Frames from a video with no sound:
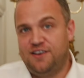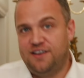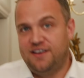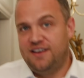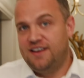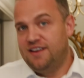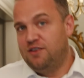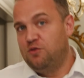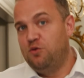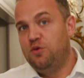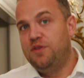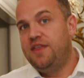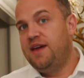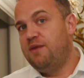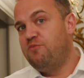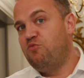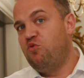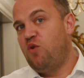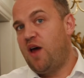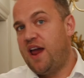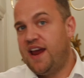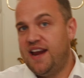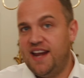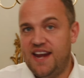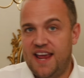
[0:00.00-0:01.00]
on and all them
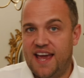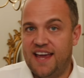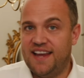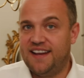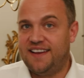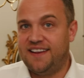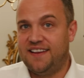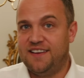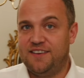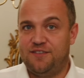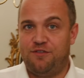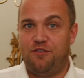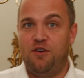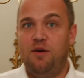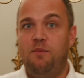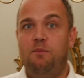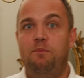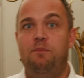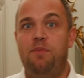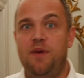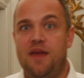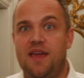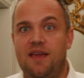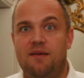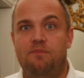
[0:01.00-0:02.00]
radiators for a
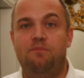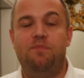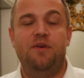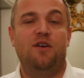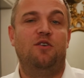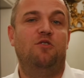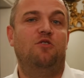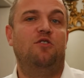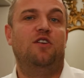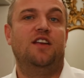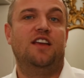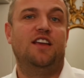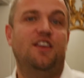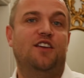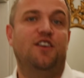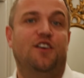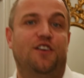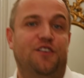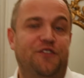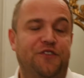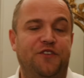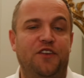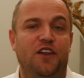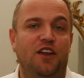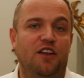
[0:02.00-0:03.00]
big building
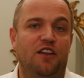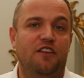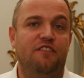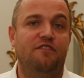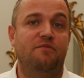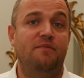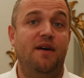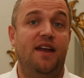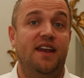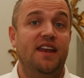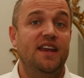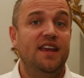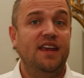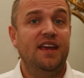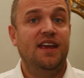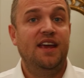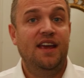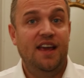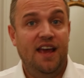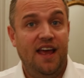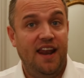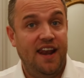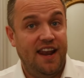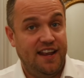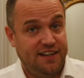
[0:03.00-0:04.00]
costs a lot of money,
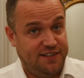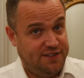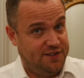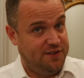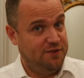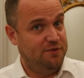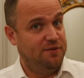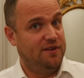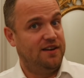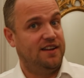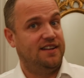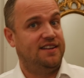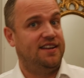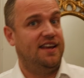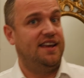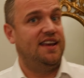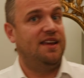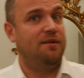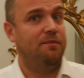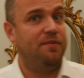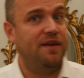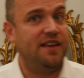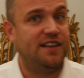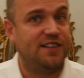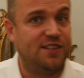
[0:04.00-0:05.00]
and that's soon going to
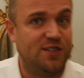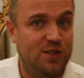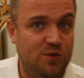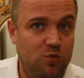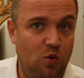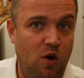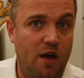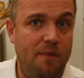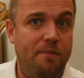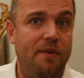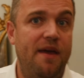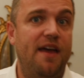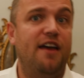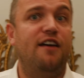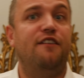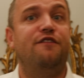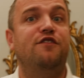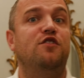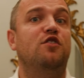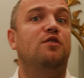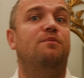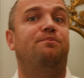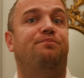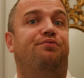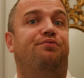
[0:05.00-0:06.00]
take a big swipe out of your